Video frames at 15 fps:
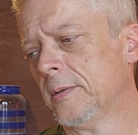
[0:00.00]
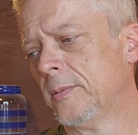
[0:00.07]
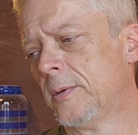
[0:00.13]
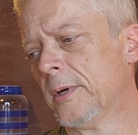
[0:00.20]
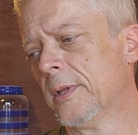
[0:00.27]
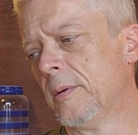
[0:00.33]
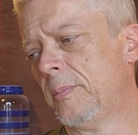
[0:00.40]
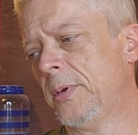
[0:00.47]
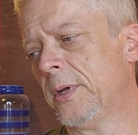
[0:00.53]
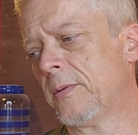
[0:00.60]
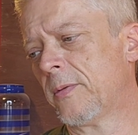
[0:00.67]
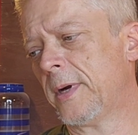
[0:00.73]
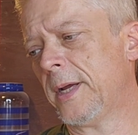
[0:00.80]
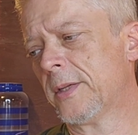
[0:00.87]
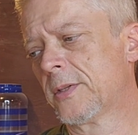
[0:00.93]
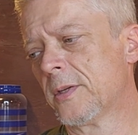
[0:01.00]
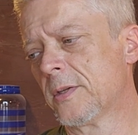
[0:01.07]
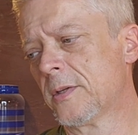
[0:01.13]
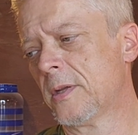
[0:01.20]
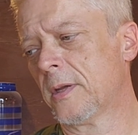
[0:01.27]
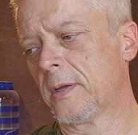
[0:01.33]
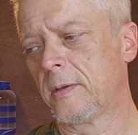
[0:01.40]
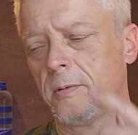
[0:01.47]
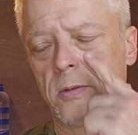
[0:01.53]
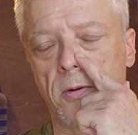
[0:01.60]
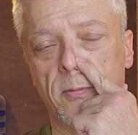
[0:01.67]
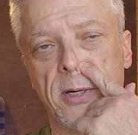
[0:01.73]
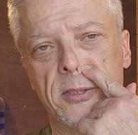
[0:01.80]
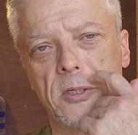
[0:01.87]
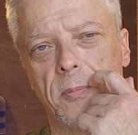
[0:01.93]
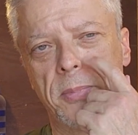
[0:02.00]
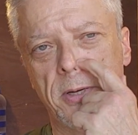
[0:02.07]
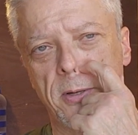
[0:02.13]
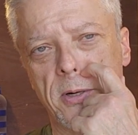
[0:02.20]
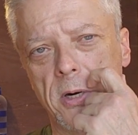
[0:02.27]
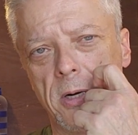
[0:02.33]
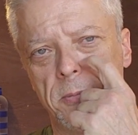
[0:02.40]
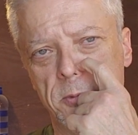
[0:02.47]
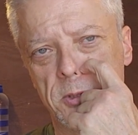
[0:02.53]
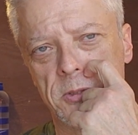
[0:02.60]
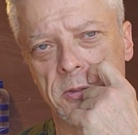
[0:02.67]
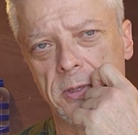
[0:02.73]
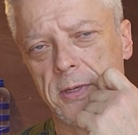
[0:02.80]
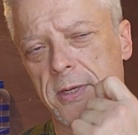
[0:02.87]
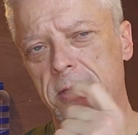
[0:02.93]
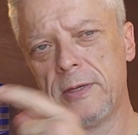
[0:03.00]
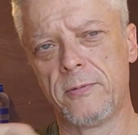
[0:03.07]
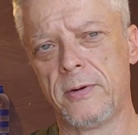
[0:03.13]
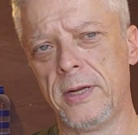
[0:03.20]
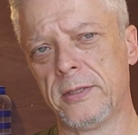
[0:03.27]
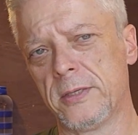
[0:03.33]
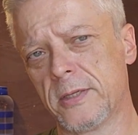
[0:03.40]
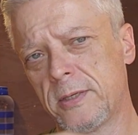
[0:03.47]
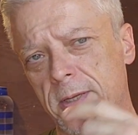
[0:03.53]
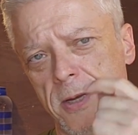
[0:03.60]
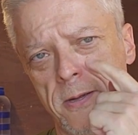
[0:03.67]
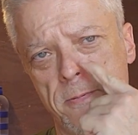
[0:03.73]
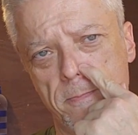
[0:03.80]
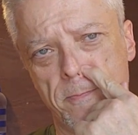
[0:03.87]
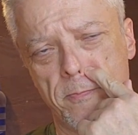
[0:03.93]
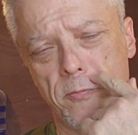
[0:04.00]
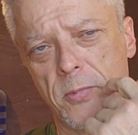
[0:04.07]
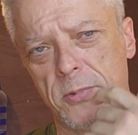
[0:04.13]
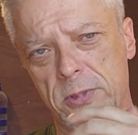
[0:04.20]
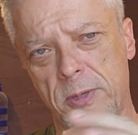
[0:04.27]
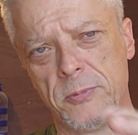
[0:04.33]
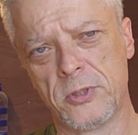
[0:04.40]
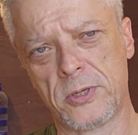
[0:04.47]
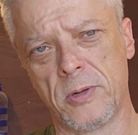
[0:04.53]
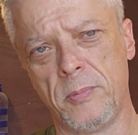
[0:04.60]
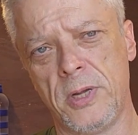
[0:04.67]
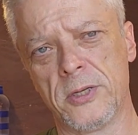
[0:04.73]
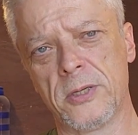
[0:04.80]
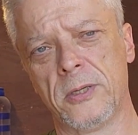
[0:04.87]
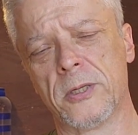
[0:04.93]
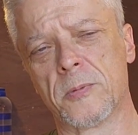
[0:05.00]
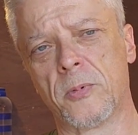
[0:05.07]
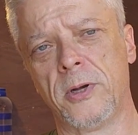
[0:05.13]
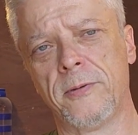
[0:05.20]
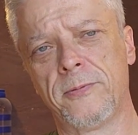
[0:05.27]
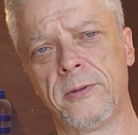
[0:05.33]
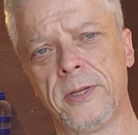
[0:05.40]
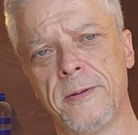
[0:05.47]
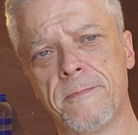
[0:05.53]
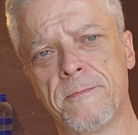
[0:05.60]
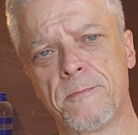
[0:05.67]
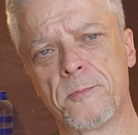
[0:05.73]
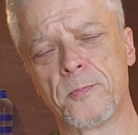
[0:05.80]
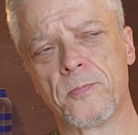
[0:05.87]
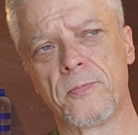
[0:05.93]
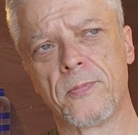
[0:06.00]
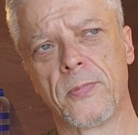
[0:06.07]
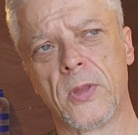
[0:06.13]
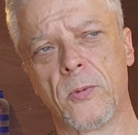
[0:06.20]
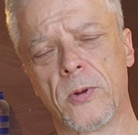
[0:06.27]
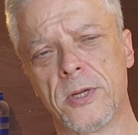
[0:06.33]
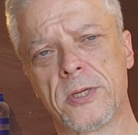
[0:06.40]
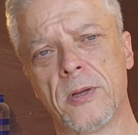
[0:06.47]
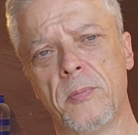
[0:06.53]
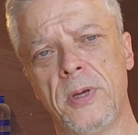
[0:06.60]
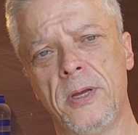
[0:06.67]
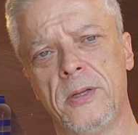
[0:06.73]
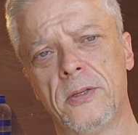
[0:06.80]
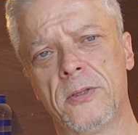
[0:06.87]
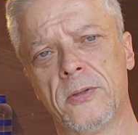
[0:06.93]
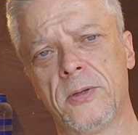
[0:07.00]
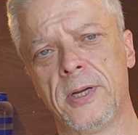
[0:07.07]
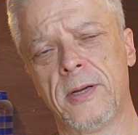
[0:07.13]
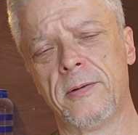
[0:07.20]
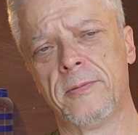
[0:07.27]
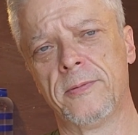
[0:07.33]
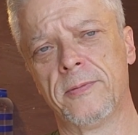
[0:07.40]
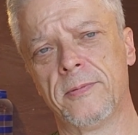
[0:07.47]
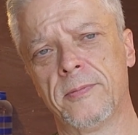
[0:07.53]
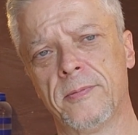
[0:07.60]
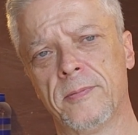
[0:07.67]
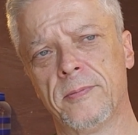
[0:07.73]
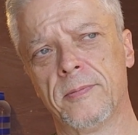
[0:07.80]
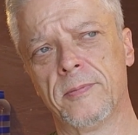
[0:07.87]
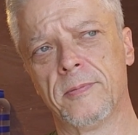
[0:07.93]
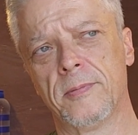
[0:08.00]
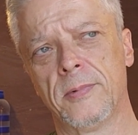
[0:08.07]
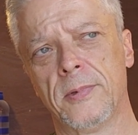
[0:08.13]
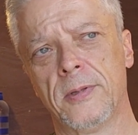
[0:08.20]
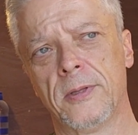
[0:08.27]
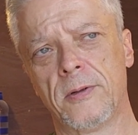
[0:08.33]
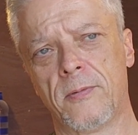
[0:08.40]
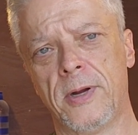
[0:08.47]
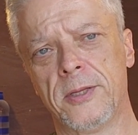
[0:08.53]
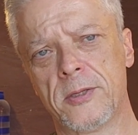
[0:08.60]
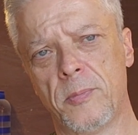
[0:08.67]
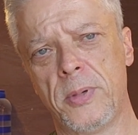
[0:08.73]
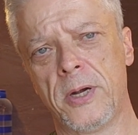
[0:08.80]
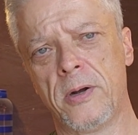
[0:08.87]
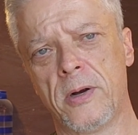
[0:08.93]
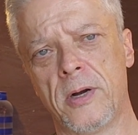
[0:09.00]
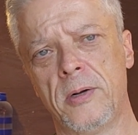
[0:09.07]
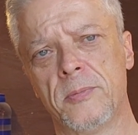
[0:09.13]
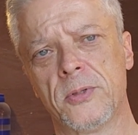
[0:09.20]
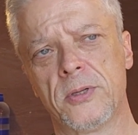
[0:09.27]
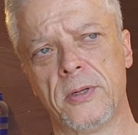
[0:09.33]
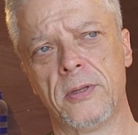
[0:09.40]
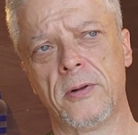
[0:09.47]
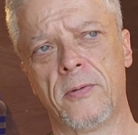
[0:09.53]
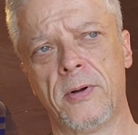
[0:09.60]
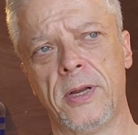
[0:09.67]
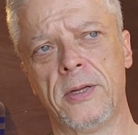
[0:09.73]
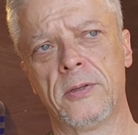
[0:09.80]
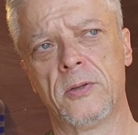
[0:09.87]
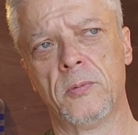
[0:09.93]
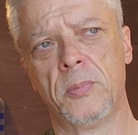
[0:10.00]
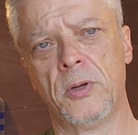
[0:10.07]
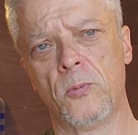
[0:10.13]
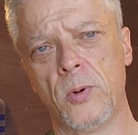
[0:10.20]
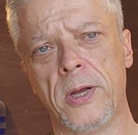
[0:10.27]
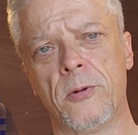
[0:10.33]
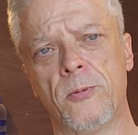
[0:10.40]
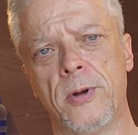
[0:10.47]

One of the big rights is the right to bear arms. I didn't write this down, but I'm just going to mention this briefly. What does it mean to have the right to bear arms and the right to be well